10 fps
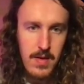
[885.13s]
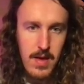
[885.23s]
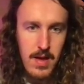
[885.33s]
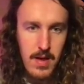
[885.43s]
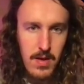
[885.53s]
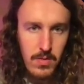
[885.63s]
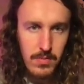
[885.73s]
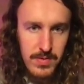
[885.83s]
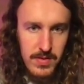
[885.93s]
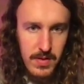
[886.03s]

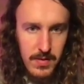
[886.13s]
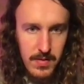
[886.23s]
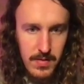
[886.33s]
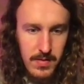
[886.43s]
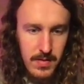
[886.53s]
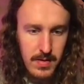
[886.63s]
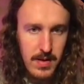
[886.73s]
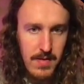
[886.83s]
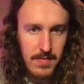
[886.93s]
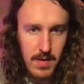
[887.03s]
Oops,
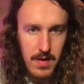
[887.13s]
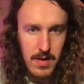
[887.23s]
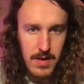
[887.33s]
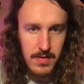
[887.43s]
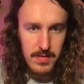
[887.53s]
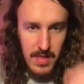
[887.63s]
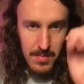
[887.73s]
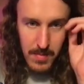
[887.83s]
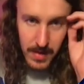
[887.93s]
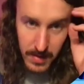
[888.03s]
left eye. So
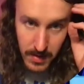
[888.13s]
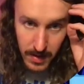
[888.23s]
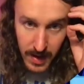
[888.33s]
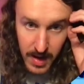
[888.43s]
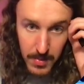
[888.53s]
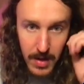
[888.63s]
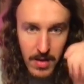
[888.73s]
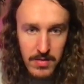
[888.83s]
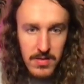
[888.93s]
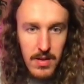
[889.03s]
then here we're going to
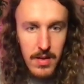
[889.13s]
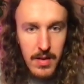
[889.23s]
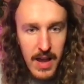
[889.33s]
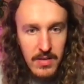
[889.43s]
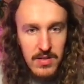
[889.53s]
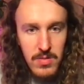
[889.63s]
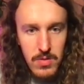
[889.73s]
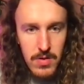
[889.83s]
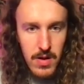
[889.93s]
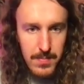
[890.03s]
use the x
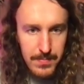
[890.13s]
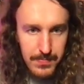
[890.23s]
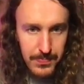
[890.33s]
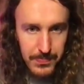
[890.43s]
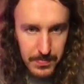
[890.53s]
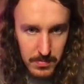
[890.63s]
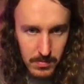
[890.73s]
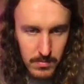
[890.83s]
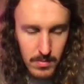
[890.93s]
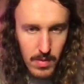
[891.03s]
coordinate
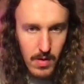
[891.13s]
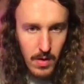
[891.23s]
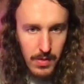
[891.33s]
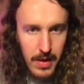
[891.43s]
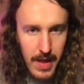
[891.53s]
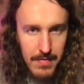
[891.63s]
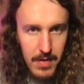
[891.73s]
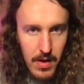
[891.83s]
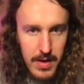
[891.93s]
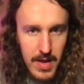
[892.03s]
on the left
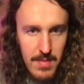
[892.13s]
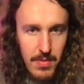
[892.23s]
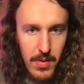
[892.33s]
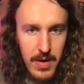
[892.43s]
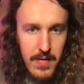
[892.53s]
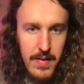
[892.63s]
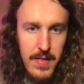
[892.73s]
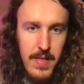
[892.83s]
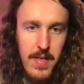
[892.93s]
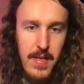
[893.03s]
eye key point.
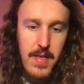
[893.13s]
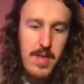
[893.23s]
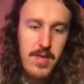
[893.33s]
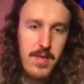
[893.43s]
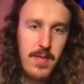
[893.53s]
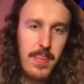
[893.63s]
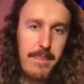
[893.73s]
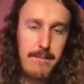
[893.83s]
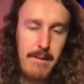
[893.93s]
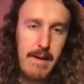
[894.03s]

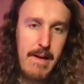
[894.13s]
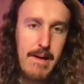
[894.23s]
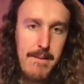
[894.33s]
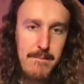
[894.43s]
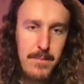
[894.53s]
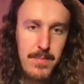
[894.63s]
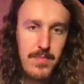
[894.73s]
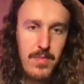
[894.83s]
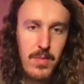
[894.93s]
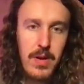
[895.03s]
We're
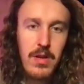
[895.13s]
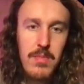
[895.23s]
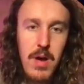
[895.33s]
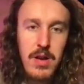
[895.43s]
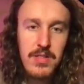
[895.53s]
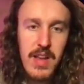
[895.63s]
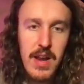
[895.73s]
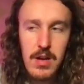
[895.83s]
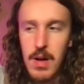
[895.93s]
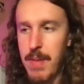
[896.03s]
going to do -10.
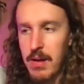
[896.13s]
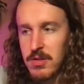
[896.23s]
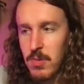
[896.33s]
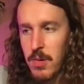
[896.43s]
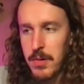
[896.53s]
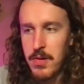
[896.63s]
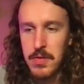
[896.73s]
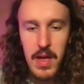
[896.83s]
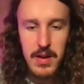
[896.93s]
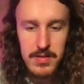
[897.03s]
I'll come back to why we're doing
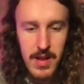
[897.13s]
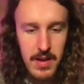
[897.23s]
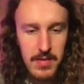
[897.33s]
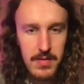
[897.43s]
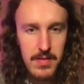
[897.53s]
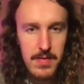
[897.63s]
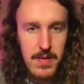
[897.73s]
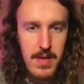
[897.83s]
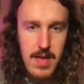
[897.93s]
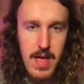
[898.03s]
that in a sec.
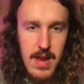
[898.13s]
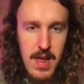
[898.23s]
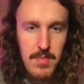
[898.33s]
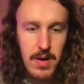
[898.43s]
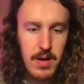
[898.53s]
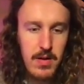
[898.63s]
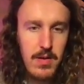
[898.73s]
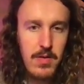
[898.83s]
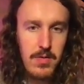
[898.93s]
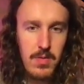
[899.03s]
And then we're going to
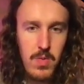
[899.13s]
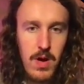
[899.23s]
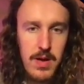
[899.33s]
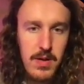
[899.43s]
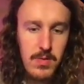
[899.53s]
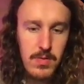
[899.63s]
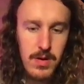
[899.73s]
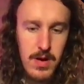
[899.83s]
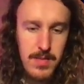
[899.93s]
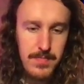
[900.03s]
do the y
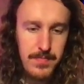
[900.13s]
coordinate